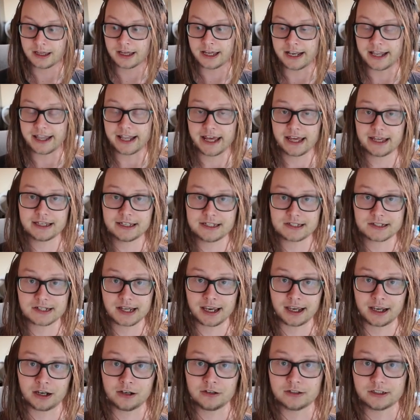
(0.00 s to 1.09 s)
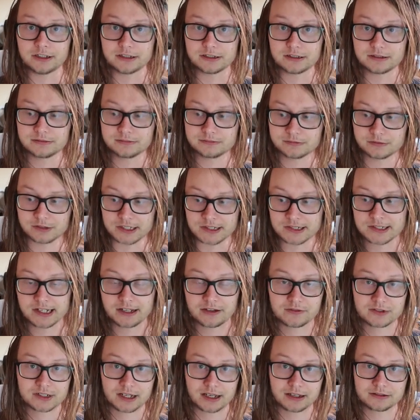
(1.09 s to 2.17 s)
And that is Aeolian, the
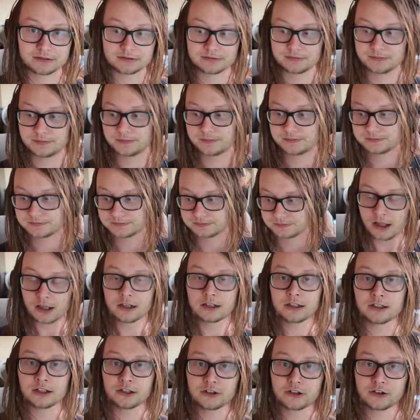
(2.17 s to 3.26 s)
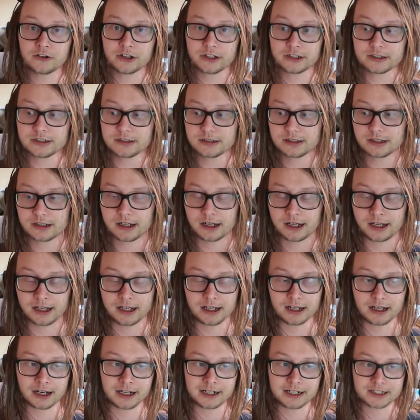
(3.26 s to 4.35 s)
6th scale. Locrian,
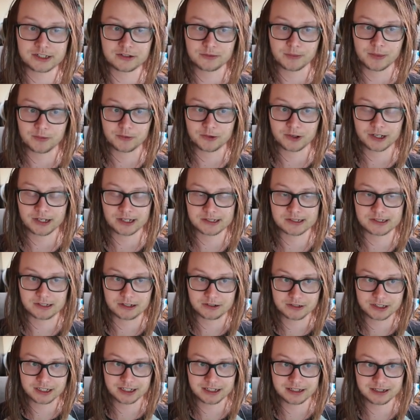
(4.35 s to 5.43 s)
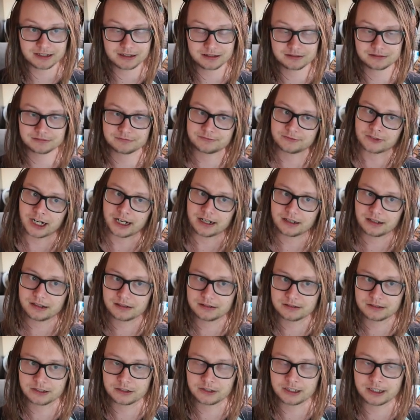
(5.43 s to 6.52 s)
I like to remember it as Loki, right?
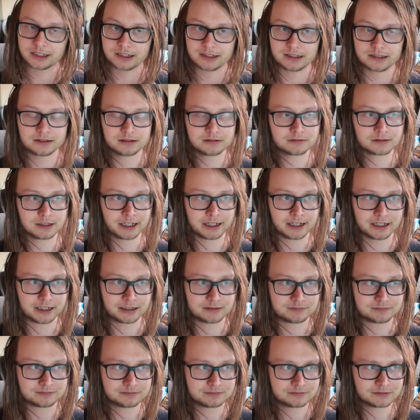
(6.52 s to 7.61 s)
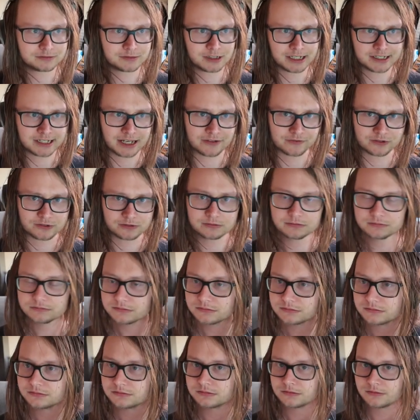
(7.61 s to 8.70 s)
Loki, a devil,
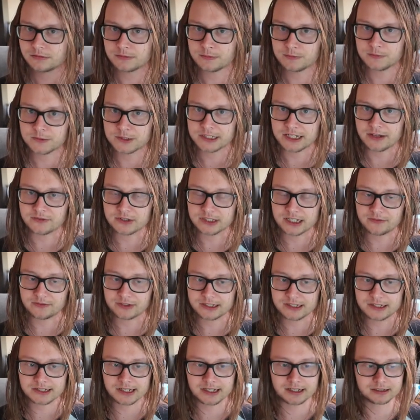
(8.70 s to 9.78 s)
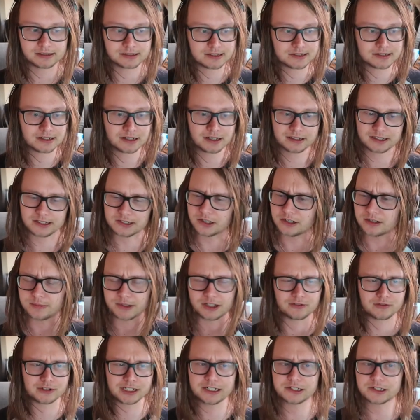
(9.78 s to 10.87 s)
7 deadly sins. There's got to
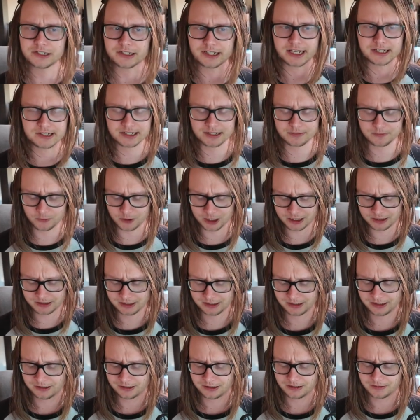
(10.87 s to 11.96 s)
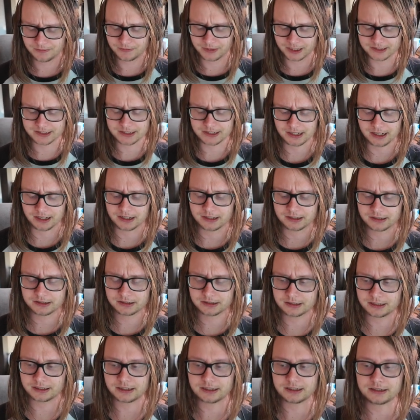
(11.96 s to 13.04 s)
be a relation there somewhere. But
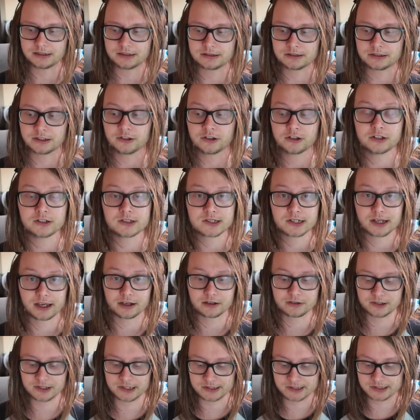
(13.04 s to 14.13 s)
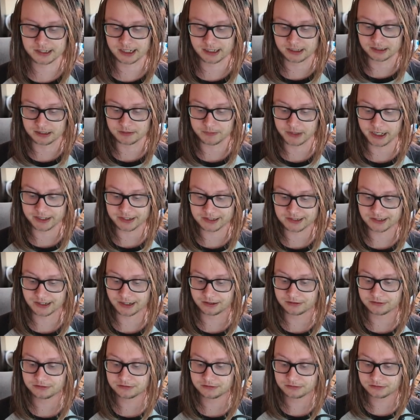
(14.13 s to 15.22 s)
the Locrian scale is taking the minor
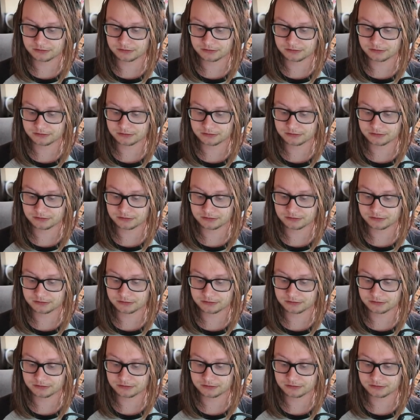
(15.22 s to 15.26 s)
scale.